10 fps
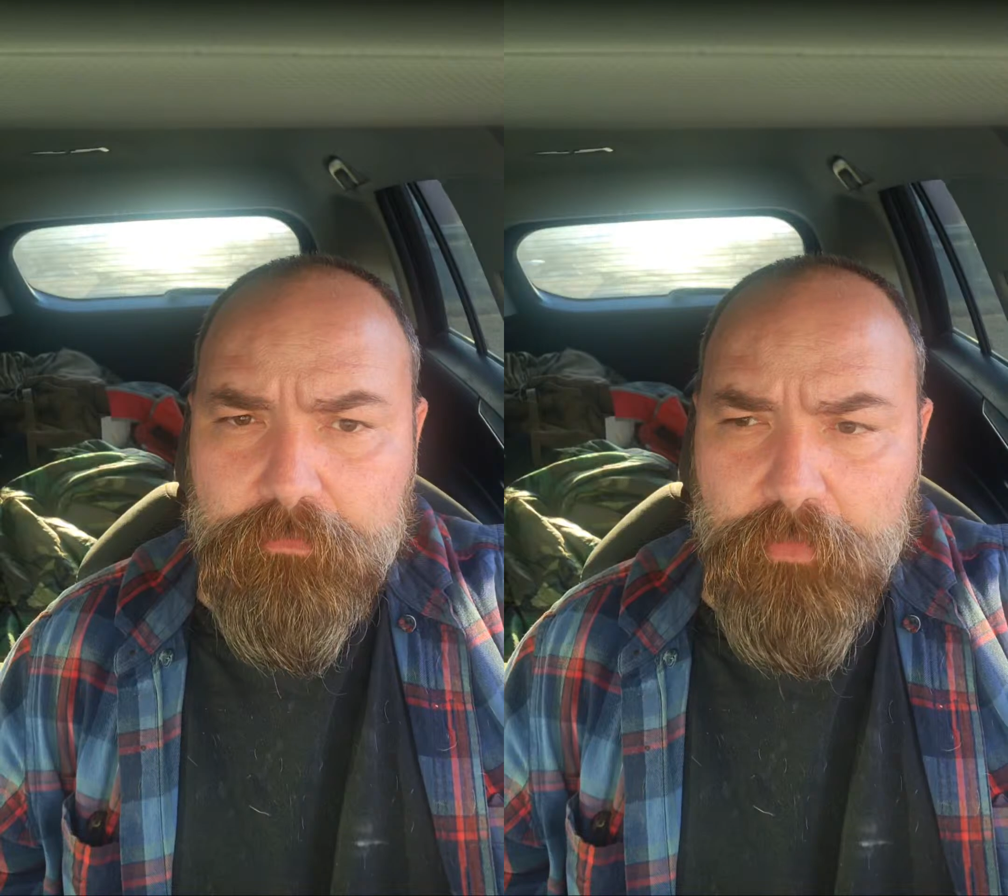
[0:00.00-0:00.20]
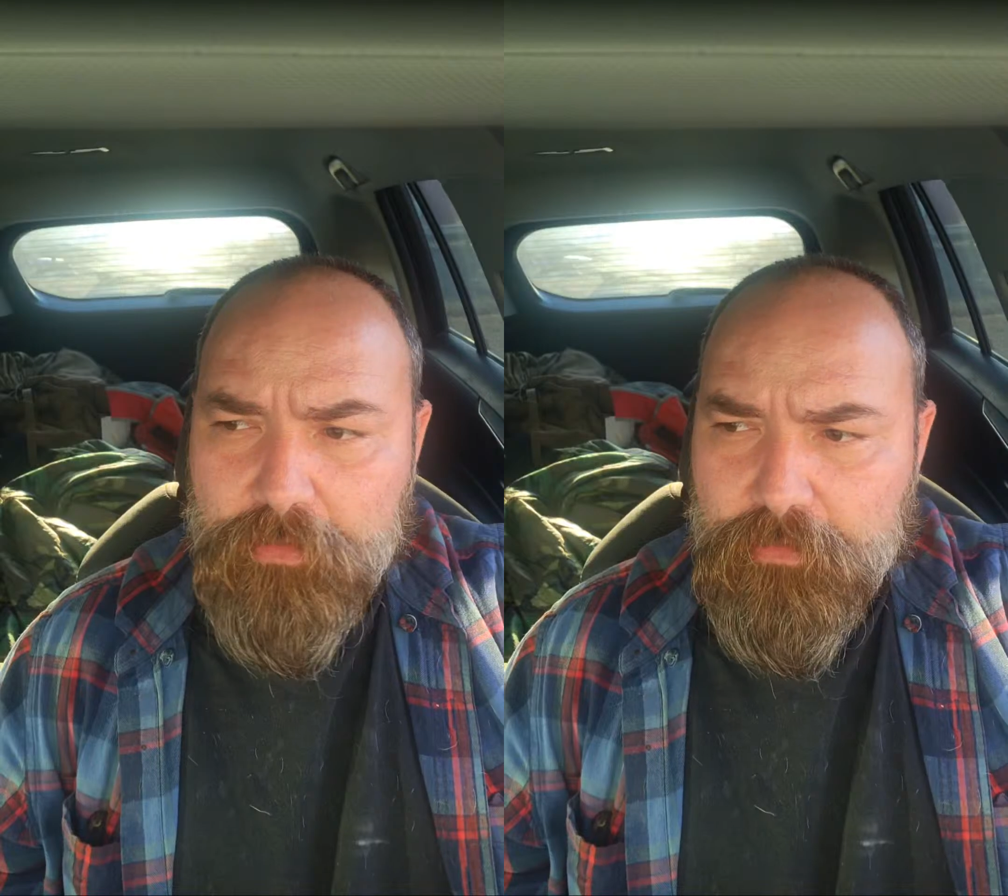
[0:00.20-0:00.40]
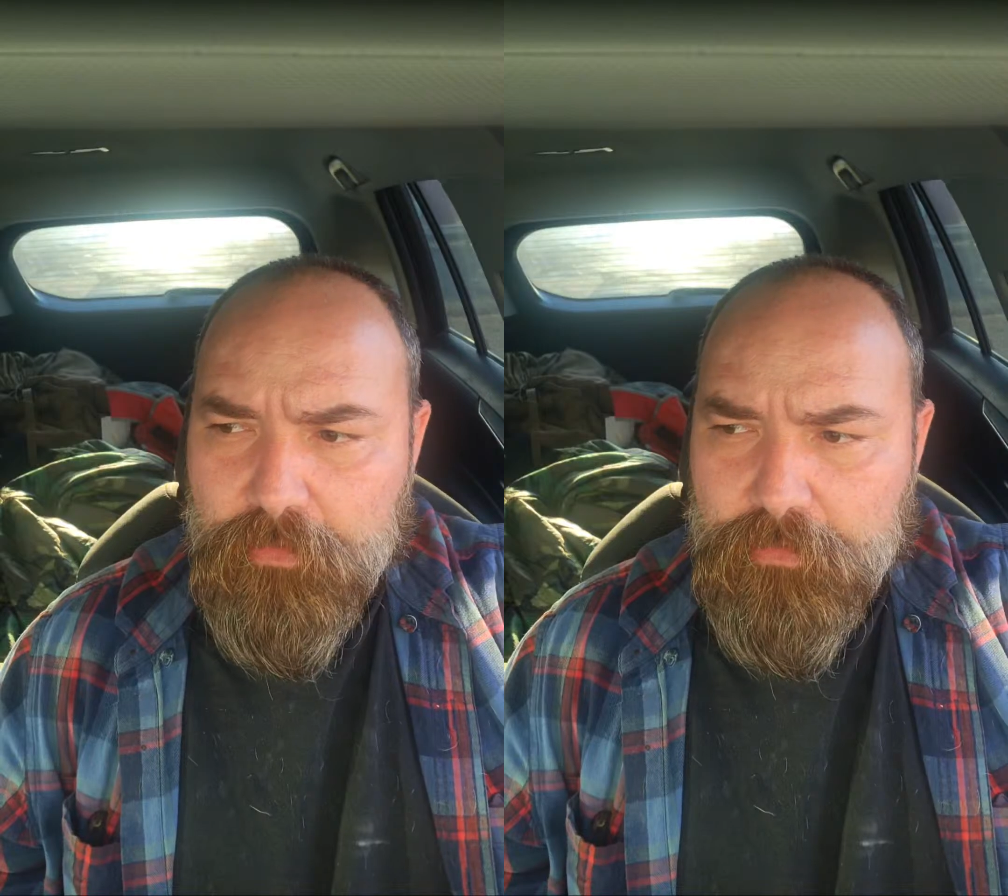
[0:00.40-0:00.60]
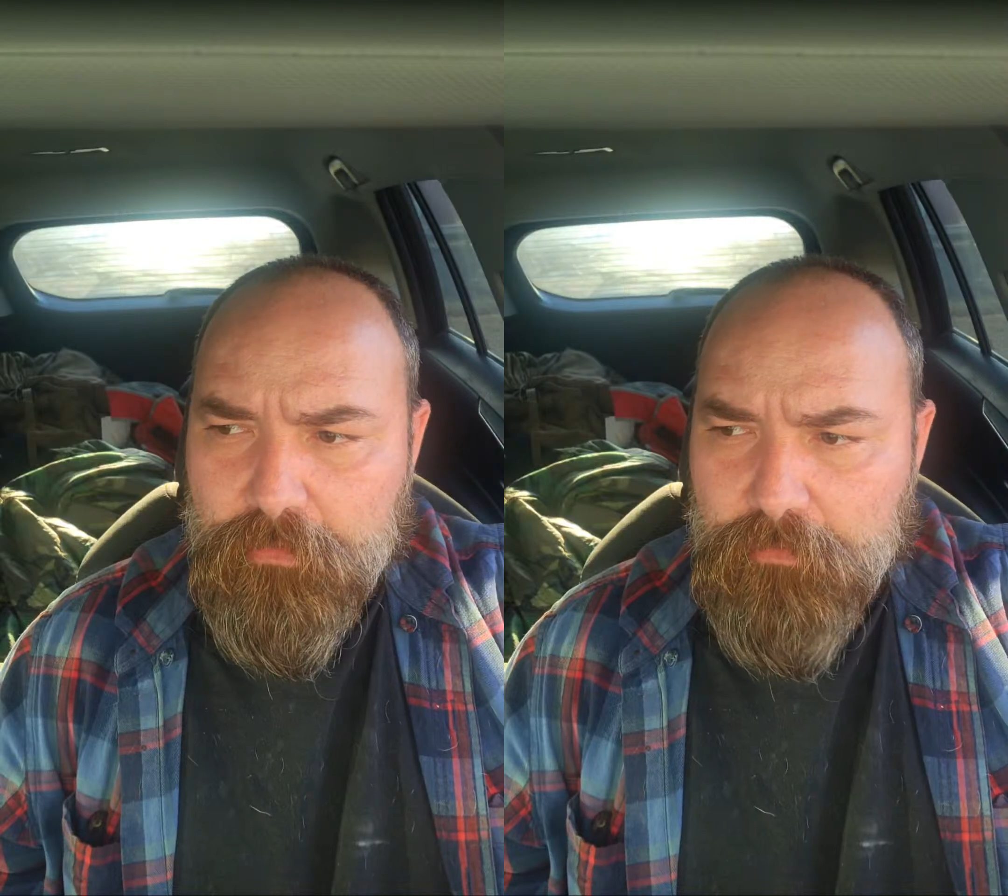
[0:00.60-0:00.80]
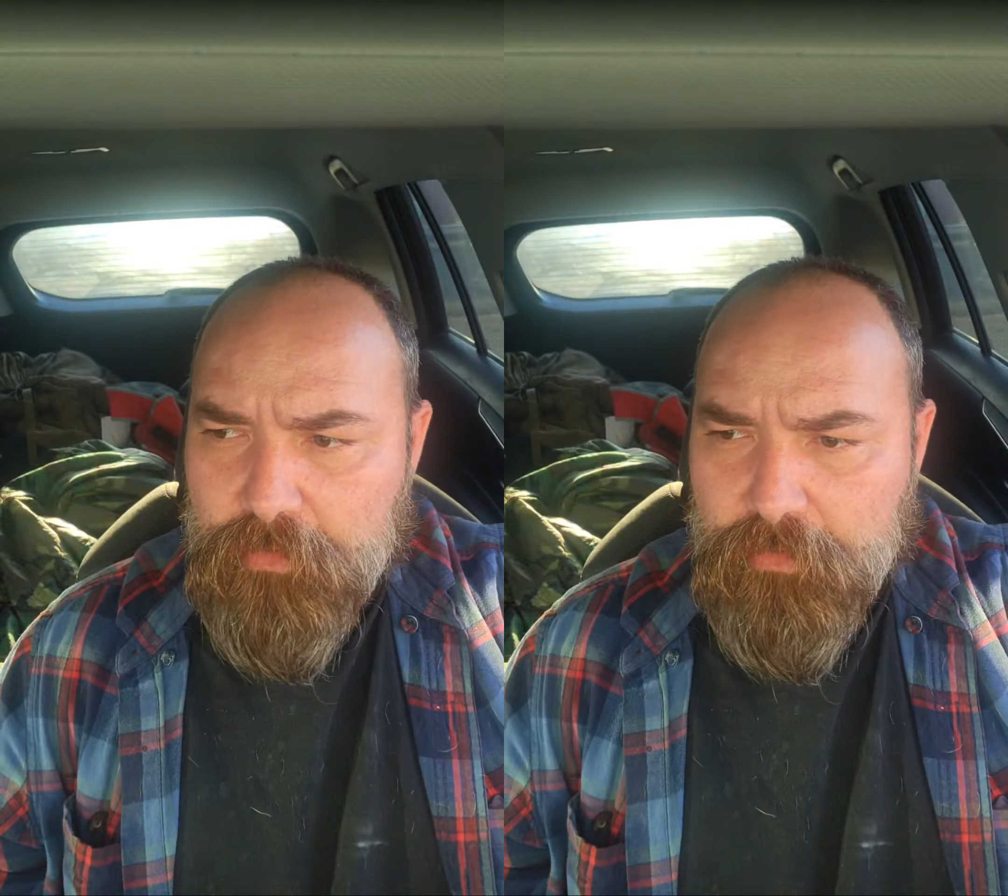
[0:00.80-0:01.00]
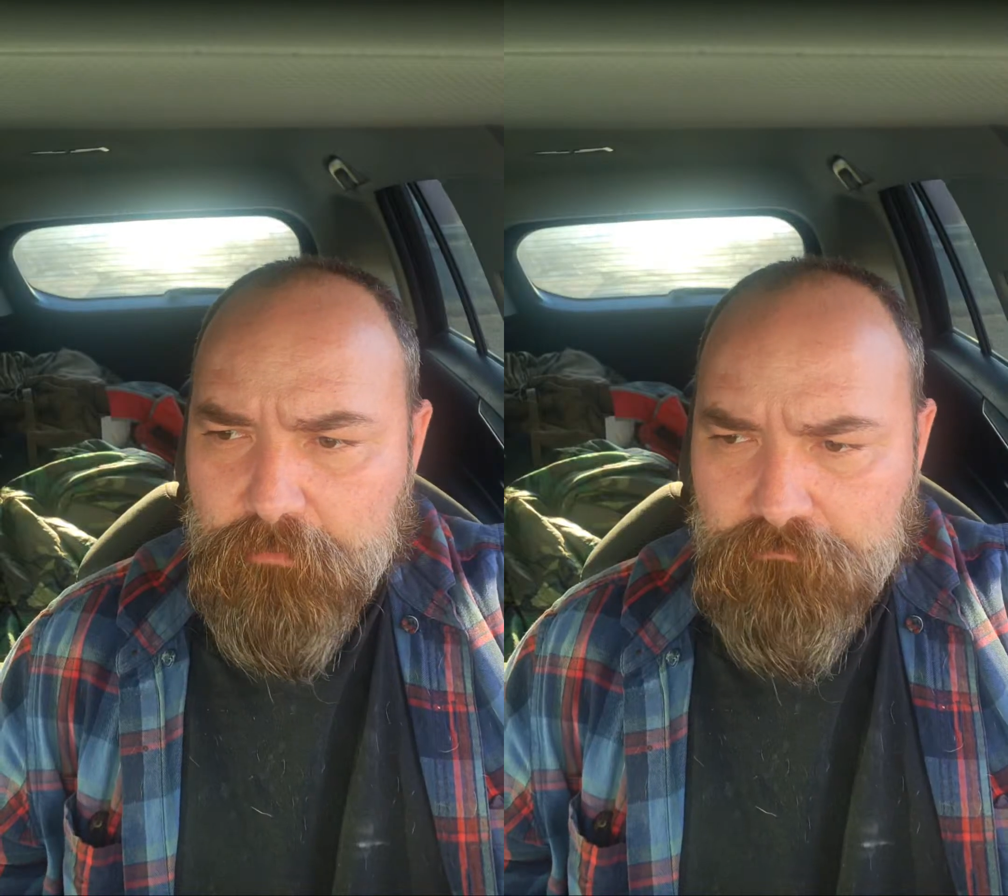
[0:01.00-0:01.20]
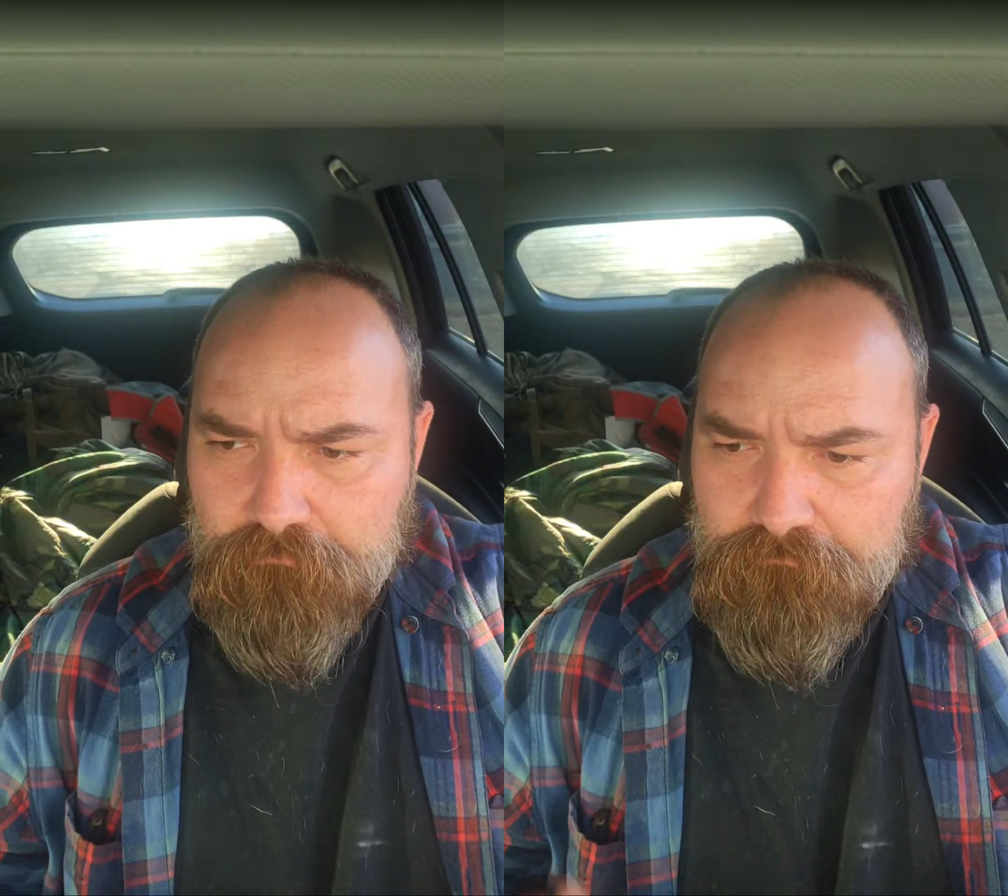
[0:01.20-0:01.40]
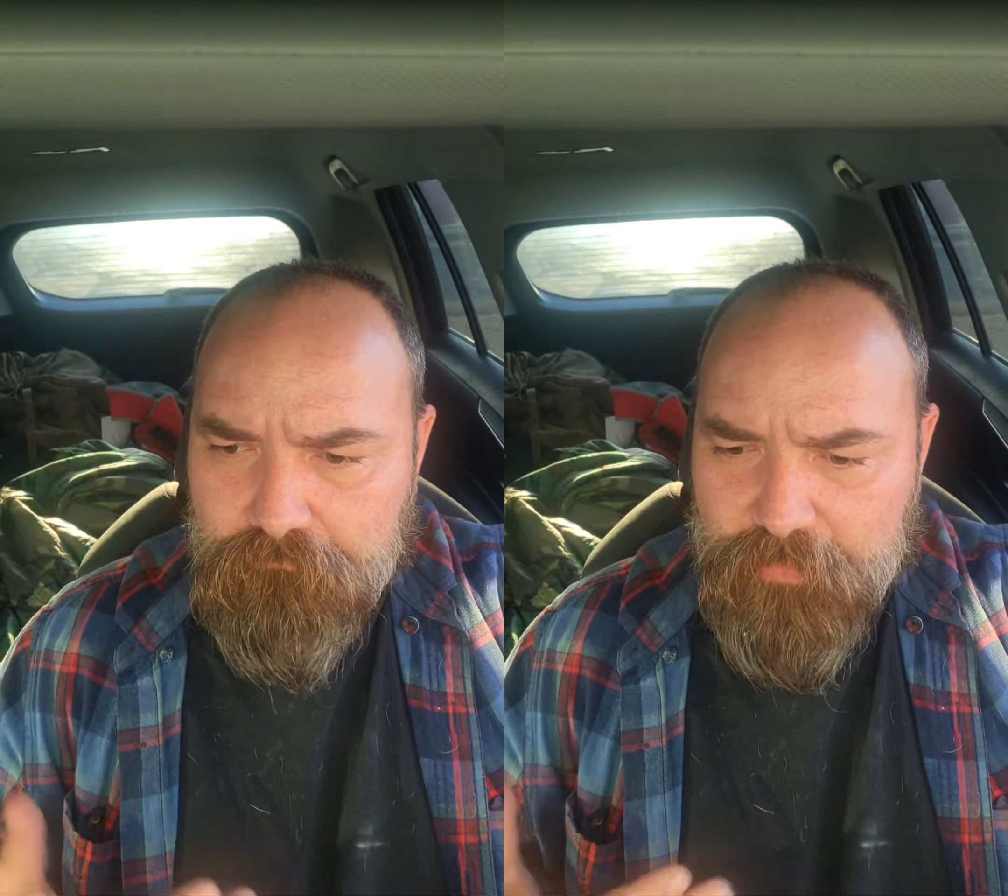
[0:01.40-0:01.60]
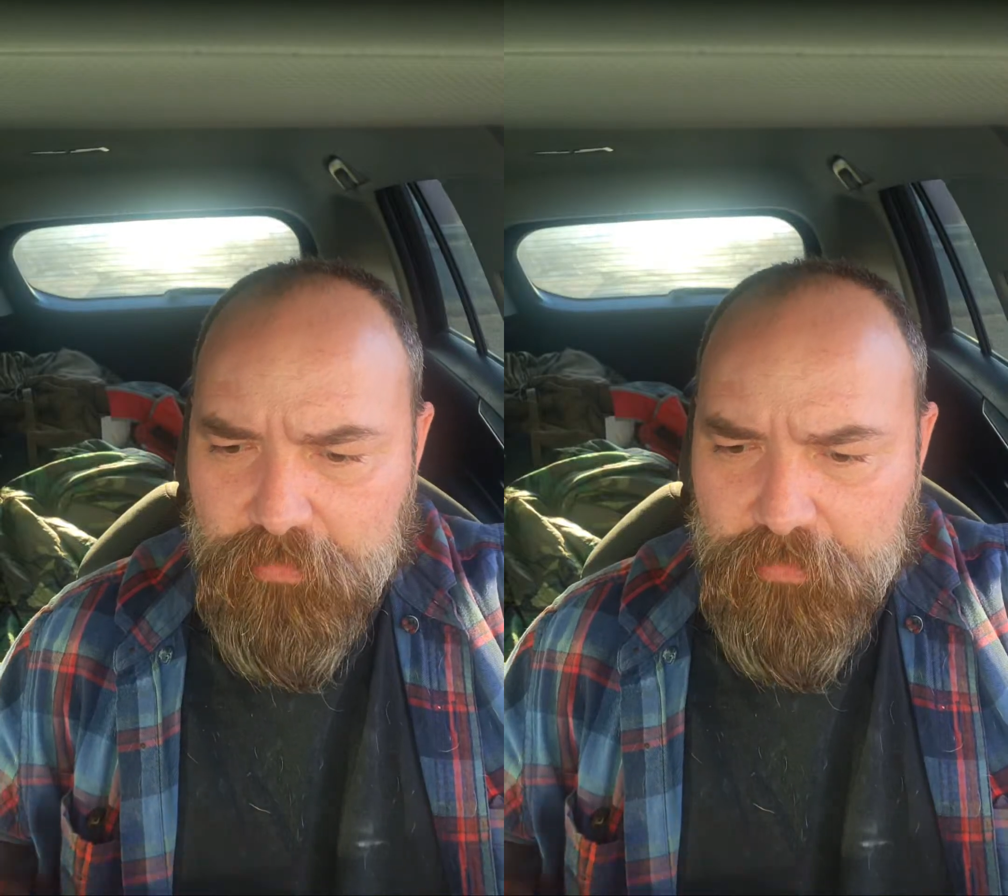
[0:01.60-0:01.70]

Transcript: It's a